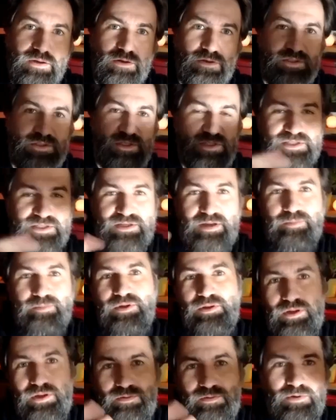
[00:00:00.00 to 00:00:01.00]
Because this is
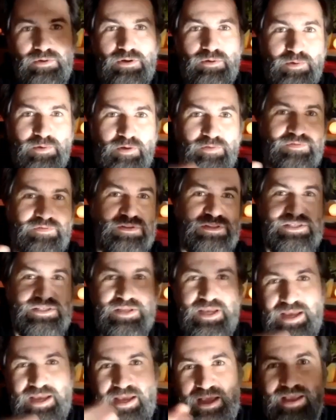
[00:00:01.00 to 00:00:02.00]
something that you know we often
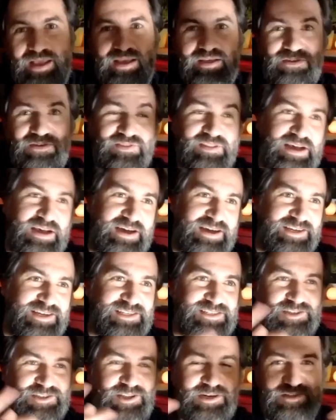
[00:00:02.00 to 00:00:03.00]
say it's
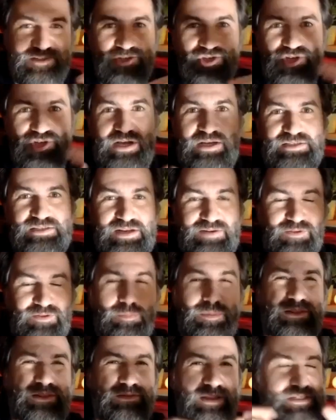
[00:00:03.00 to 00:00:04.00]
nice, there is a chance,
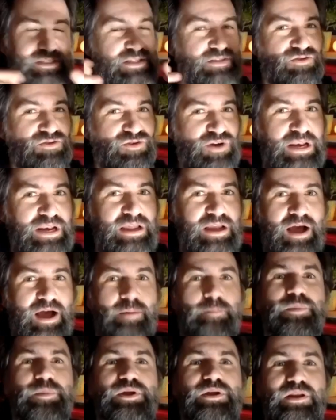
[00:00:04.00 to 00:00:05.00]
but does it really
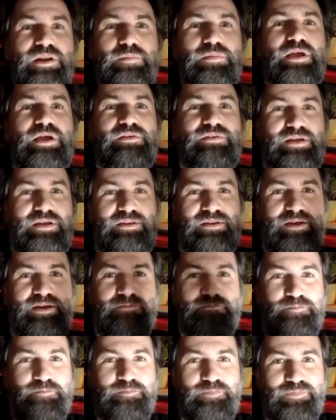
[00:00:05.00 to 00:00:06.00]
happen in a place like
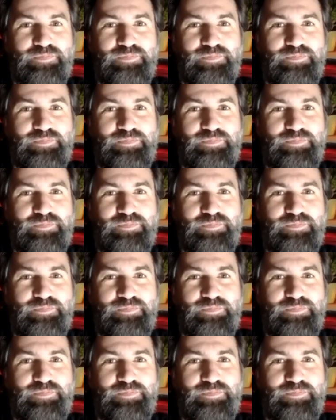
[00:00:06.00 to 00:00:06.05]
that?